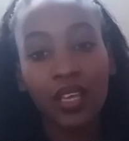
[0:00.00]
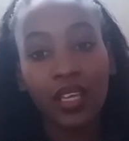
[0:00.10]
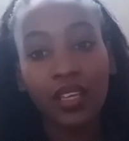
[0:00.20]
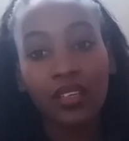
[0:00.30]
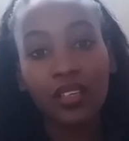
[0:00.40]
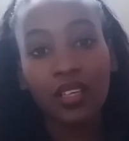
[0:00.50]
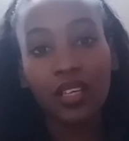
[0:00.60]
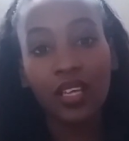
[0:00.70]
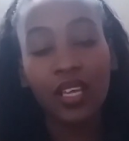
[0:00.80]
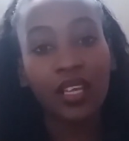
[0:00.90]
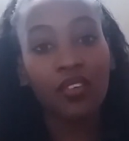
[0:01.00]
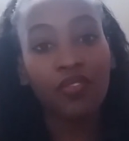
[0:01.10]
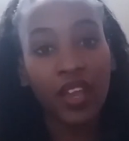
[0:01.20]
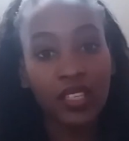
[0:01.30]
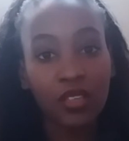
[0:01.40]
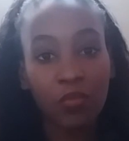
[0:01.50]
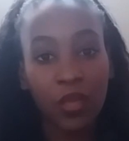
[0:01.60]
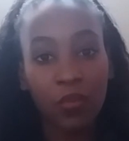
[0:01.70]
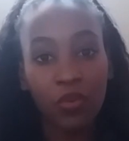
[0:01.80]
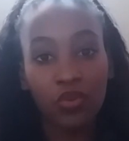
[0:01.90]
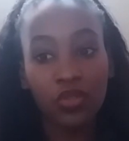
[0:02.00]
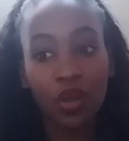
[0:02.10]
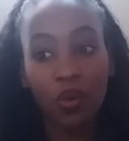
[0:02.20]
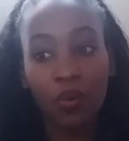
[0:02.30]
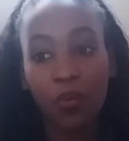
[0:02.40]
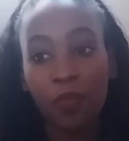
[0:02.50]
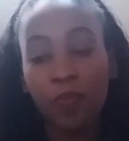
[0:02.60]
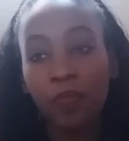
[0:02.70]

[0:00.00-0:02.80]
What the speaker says: it can affect some people. So